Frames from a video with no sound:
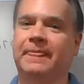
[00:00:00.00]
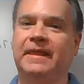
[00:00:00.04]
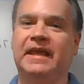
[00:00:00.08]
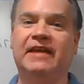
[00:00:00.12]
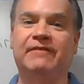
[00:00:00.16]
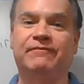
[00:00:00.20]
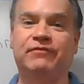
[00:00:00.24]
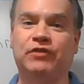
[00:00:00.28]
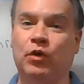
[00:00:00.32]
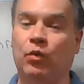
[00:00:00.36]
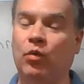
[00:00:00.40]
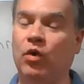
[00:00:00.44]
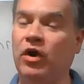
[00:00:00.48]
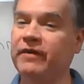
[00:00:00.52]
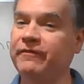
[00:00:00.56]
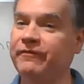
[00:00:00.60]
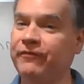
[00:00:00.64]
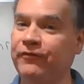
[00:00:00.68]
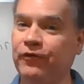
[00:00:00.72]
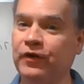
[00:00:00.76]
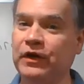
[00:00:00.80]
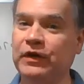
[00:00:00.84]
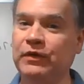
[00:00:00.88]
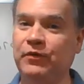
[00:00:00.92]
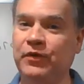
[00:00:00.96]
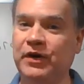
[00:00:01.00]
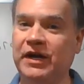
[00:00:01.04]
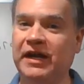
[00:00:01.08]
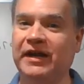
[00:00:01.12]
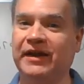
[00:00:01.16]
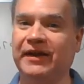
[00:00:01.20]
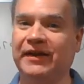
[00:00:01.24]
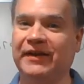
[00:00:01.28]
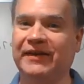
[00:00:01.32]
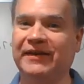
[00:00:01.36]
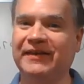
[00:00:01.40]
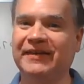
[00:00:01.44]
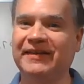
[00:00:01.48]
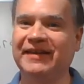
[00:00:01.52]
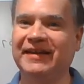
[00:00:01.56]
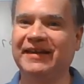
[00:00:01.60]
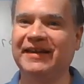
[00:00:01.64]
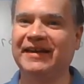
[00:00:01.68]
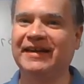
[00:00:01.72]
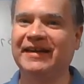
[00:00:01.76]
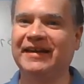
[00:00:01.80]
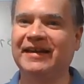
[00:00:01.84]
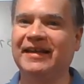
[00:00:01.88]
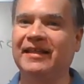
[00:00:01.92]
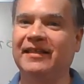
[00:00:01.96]
if you want free will,
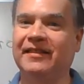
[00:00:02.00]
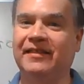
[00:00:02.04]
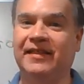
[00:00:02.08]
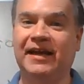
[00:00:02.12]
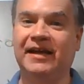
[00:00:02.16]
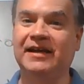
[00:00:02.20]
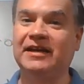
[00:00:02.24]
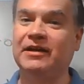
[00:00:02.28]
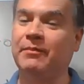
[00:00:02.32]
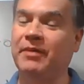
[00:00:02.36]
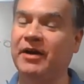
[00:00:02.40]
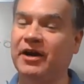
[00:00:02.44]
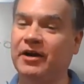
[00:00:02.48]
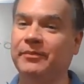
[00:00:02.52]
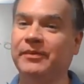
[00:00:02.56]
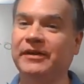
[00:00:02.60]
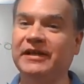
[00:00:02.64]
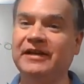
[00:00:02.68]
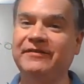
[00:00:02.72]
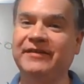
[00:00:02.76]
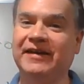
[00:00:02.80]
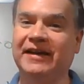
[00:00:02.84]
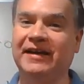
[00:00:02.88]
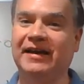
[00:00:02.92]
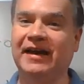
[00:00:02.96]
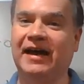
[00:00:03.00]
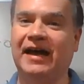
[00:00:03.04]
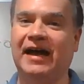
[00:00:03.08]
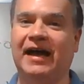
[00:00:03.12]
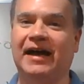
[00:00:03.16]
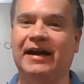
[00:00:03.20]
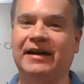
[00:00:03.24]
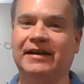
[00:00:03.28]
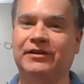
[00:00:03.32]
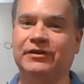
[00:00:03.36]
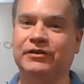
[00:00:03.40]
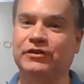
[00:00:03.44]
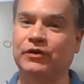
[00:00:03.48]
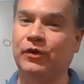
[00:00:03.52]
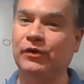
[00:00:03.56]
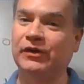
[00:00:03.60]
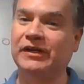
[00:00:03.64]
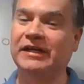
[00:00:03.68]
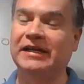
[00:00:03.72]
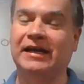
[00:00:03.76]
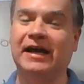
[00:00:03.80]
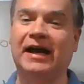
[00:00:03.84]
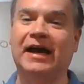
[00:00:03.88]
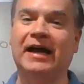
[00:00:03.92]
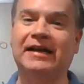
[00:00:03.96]
then you better believe in God, because
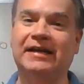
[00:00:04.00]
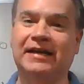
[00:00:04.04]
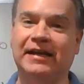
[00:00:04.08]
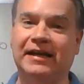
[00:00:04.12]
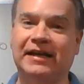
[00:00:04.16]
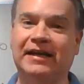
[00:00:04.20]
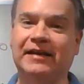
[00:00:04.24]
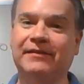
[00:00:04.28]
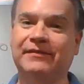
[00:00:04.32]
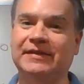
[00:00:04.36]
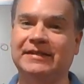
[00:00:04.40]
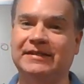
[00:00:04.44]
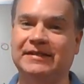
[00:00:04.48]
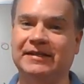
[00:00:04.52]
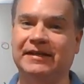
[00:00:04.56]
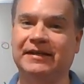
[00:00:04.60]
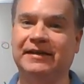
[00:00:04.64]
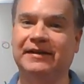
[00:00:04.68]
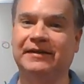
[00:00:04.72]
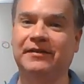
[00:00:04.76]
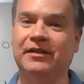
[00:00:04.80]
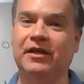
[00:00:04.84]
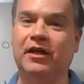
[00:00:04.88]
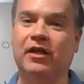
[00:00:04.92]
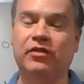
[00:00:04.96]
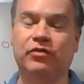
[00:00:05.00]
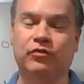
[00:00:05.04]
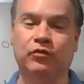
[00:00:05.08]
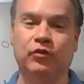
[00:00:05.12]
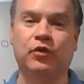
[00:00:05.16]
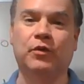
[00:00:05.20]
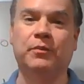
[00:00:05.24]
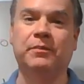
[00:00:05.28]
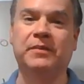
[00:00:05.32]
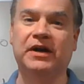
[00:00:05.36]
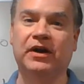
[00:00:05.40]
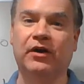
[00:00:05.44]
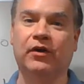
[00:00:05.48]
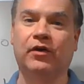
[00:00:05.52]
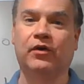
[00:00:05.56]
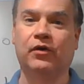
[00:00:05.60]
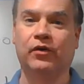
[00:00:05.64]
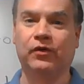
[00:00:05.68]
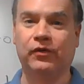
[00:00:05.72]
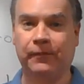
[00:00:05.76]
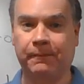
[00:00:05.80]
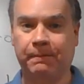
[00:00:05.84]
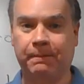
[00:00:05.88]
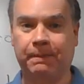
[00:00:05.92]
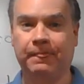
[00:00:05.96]
only God can give it to you through a
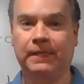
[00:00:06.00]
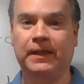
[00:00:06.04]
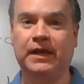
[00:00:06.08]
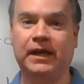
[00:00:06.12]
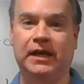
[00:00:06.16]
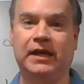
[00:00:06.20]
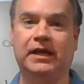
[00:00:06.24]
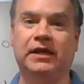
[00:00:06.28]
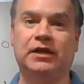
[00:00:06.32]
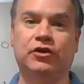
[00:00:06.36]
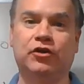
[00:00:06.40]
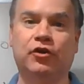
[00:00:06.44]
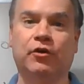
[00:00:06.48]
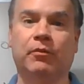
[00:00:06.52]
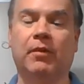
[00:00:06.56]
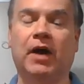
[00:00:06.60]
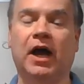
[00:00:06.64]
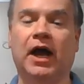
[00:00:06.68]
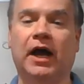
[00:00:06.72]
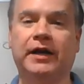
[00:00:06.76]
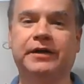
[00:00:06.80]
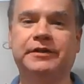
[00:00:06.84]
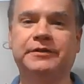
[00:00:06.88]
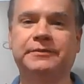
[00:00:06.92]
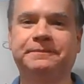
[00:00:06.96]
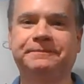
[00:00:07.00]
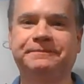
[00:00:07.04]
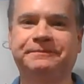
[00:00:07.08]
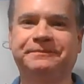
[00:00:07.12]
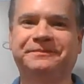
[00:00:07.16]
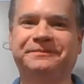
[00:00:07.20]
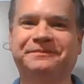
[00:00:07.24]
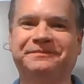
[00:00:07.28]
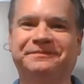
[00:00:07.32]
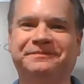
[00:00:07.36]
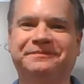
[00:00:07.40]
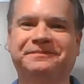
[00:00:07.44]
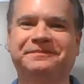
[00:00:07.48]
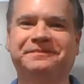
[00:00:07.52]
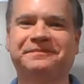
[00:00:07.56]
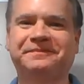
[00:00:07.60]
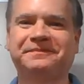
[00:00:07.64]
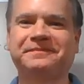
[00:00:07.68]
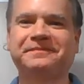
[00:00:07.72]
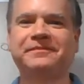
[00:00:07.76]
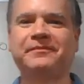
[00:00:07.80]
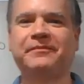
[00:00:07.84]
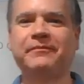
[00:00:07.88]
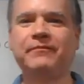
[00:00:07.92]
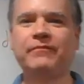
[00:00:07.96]
miracle in your mind.
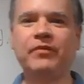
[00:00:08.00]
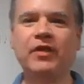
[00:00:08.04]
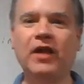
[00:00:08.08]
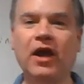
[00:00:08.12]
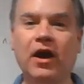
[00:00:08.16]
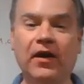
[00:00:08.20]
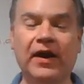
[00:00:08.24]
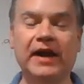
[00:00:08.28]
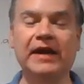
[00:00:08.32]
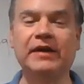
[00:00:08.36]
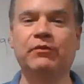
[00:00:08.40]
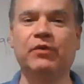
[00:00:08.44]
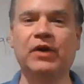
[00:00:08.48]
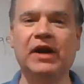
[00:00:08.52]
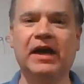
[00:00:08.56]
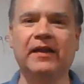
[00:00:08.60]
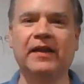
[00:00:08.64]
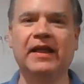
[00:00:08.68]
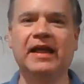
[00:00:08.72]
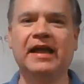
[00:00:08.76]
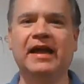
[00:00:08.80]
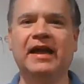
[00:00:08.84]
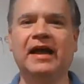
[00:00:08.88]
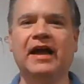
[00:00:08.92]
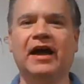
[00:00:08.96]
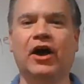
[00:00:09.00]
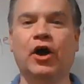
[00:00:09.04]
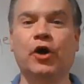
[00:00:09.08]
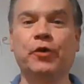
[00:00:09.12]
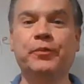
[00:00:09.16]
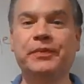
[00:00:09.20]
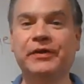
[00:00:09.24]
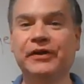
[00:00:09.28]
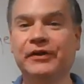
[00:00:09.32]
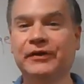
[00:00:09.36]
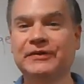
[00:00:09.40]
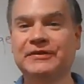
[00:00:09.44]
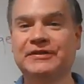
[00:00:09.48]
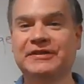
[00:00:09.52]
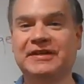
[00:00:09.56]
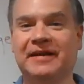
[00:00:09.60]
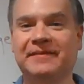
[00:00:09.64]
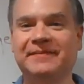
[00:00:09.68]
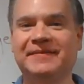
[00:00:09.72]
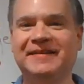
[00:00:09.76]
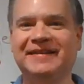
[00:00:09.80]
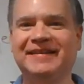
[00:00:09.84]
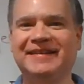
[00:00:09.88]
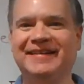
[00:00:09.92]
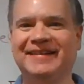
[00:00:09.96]
All right, well, hope you learned
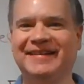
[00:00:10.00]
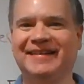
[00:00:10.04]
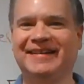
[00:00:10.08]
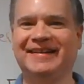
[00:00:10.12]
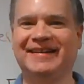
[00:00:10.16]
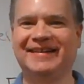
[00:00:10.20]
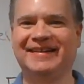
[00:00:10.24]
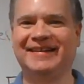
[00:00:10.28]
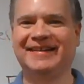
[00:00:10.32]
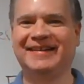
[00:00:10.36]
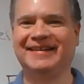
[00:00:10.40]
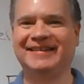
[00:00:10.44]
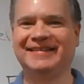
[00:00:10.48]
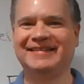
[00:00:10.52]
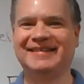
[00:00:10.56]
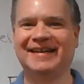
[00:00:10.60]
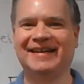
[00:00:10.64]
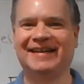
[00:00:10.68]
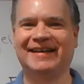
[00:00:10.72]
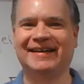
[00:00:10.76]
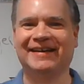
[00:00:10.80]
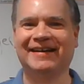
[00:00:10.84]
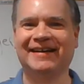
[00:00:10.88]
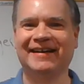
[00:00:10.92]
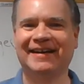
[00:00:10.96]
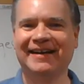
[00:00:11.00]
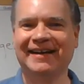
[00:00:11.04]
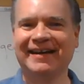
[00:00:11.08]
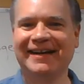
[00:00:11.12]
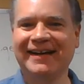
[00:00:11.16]
something. Take care.